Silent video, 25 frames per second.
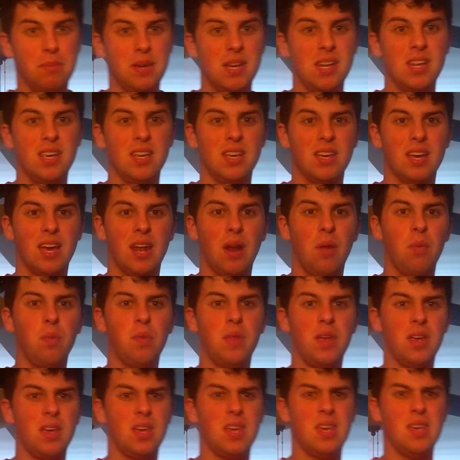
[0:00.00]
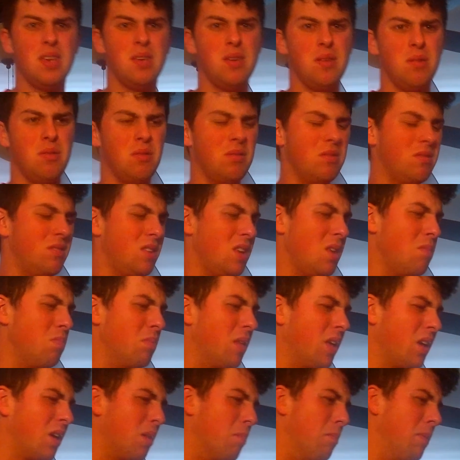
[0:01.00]
Meaning, I don't think he
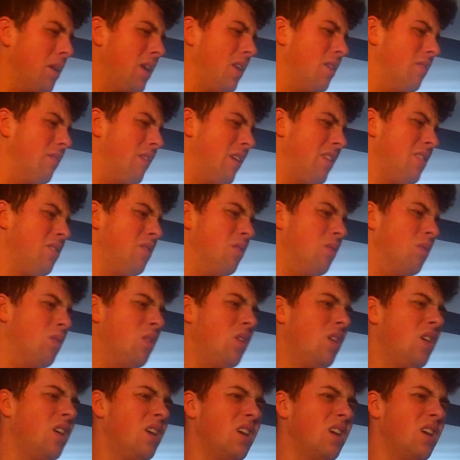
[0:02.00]
seemed like a main eventer.